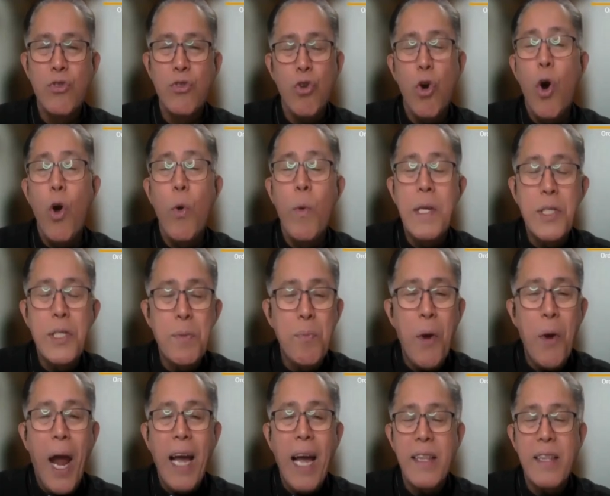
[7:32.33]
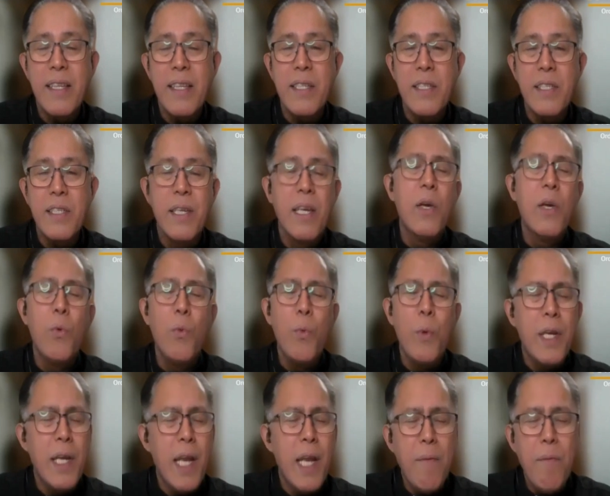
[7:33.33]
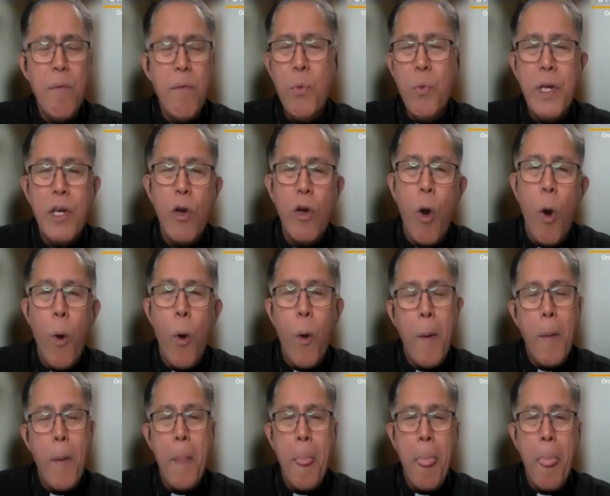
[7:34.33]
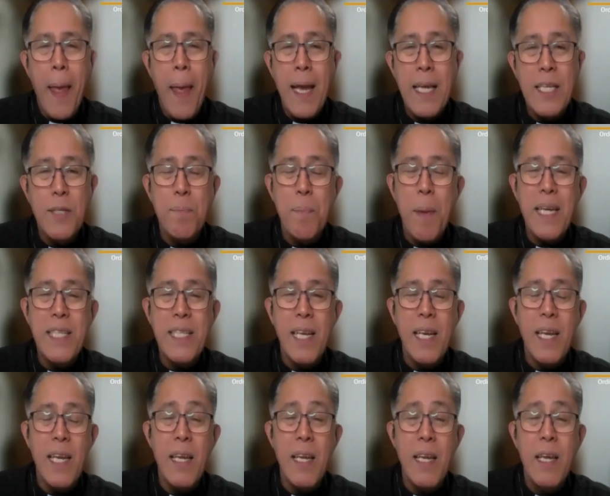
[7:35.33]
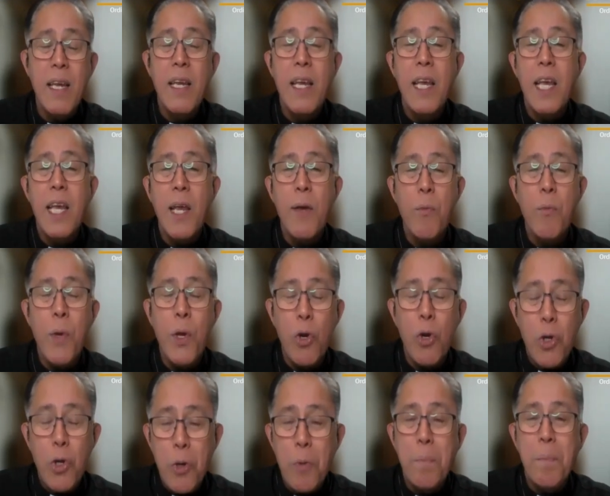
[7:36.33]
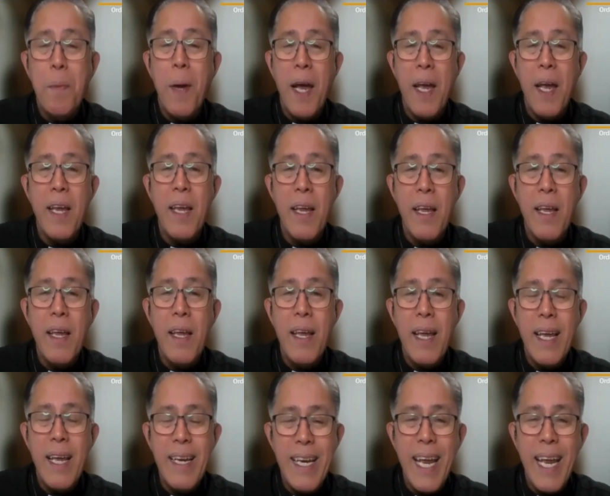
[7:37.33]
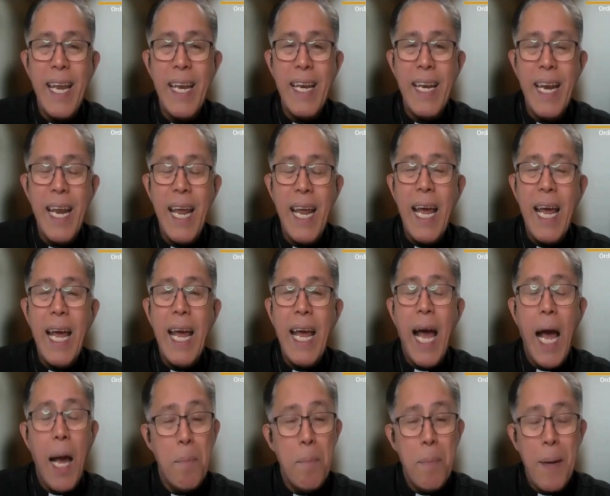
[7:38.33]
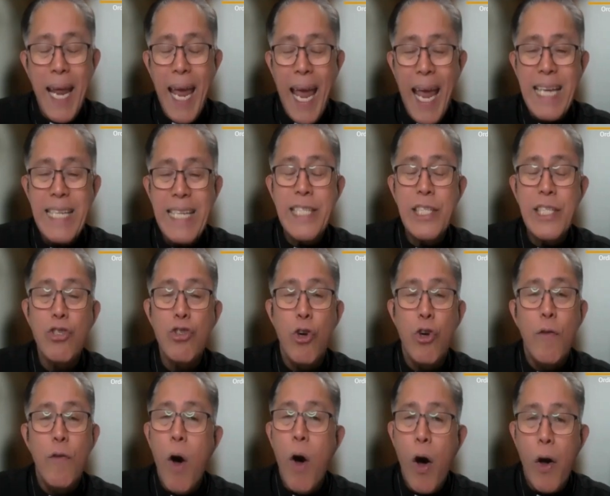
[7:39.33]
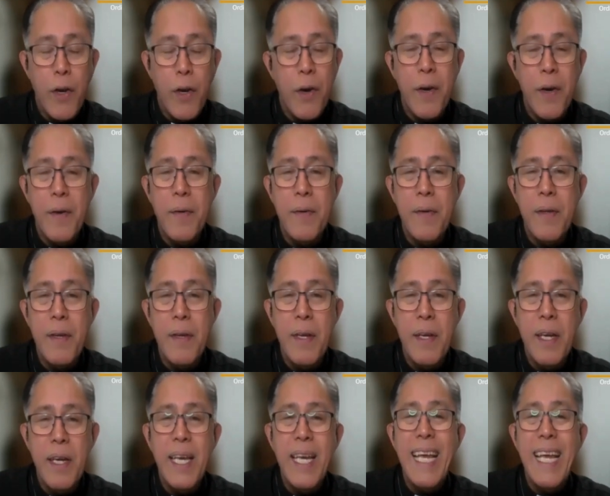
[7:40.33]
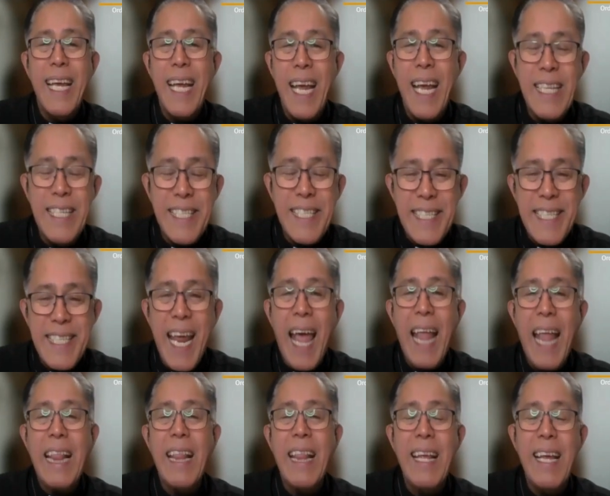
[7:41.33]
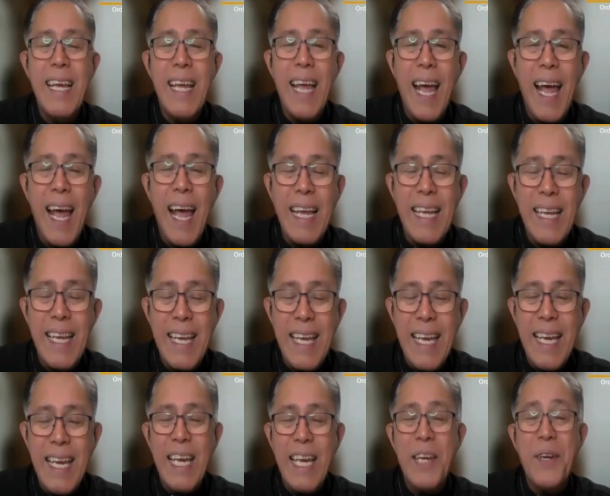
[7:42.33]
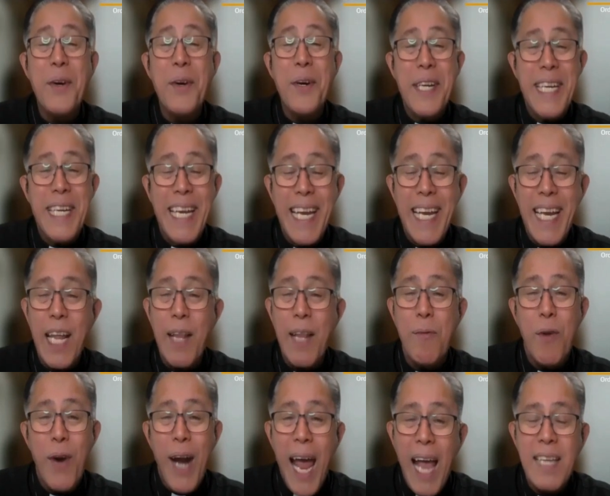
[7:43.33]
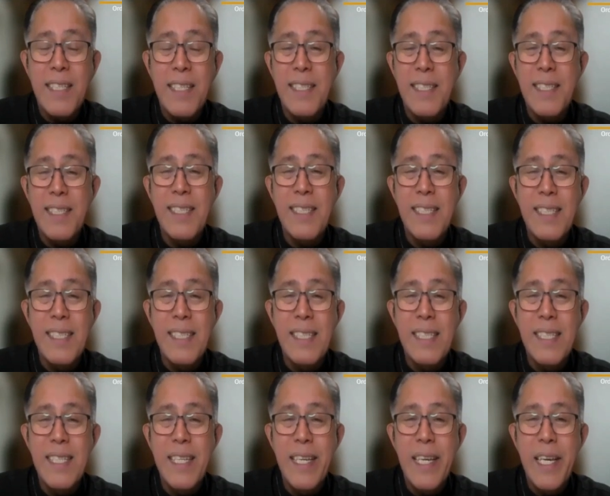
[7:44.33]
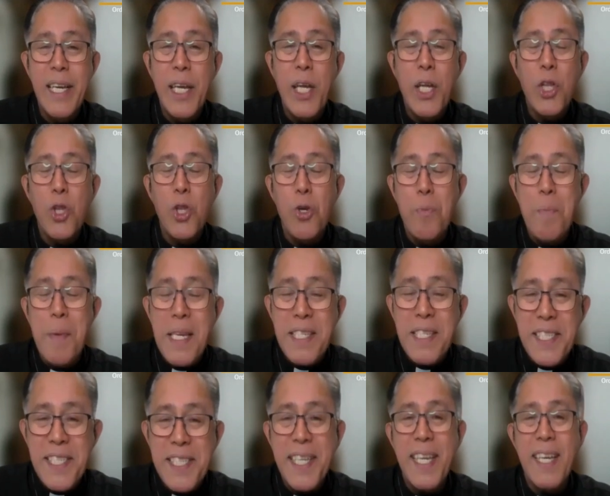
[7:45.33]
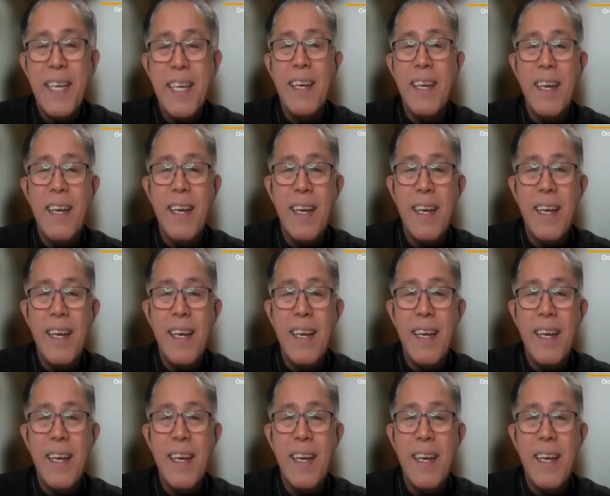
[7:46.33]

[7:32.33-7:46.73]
to always practice whenever we go, especially if we occupy then a place of honor. It's not a key or ticket for us to be seen,